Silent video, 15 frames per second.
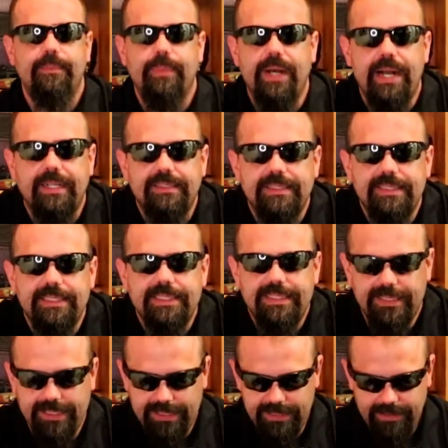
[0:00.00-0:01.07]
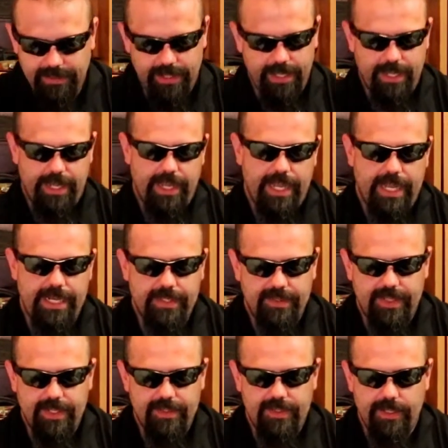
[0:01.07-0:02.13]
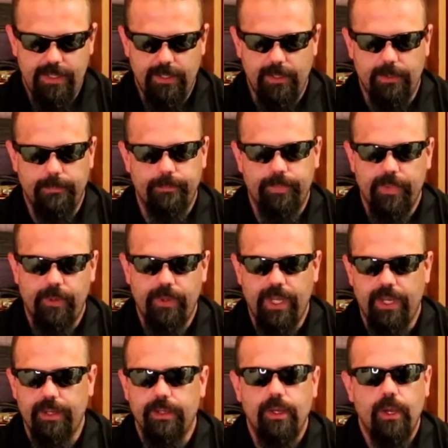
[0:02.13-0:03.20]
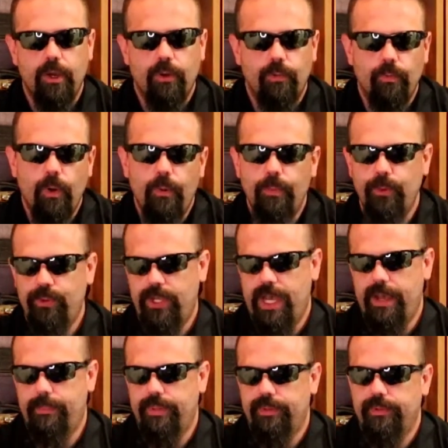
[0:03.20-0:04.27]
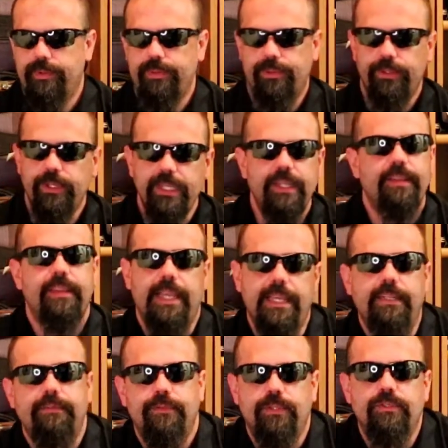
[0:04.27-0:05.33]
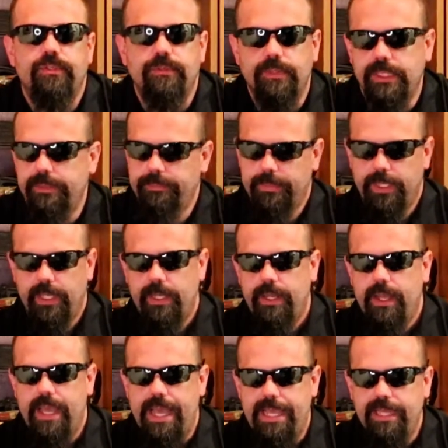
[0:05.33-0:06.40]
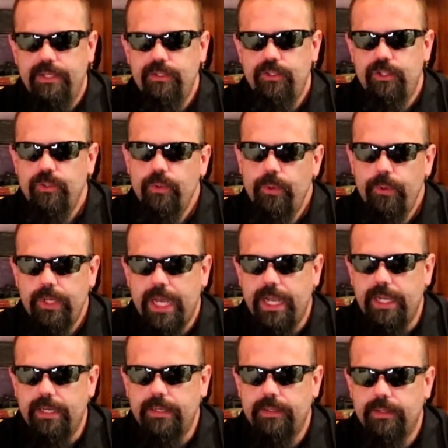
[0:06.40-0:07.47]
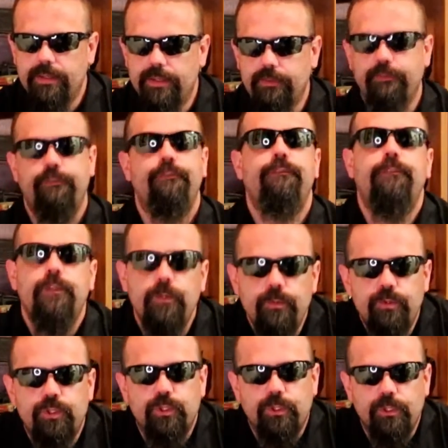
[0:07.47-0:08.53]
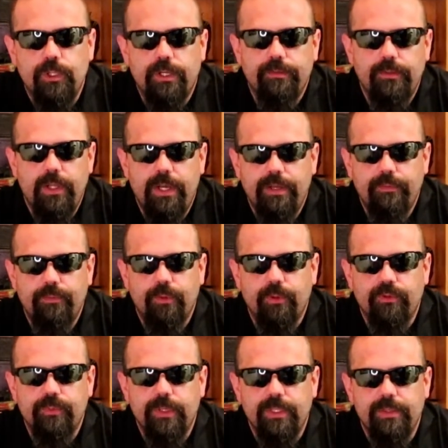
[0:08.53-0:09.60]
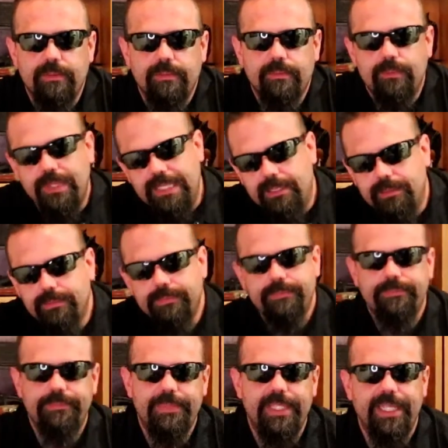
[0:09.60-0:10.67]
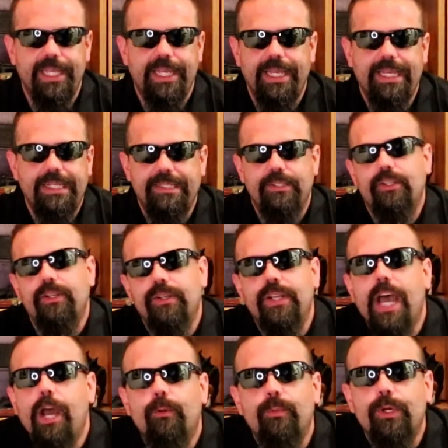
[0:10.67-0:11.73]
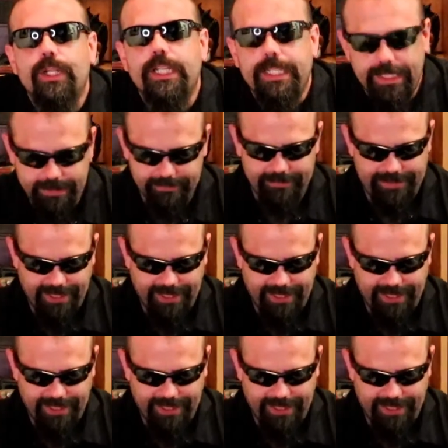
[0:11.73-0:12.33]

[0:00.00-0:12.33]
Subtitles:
of the box of this thing, it says here, okay, RoboCop 30th anniversary, Ed 209, the future of law enforcement. Well, not really.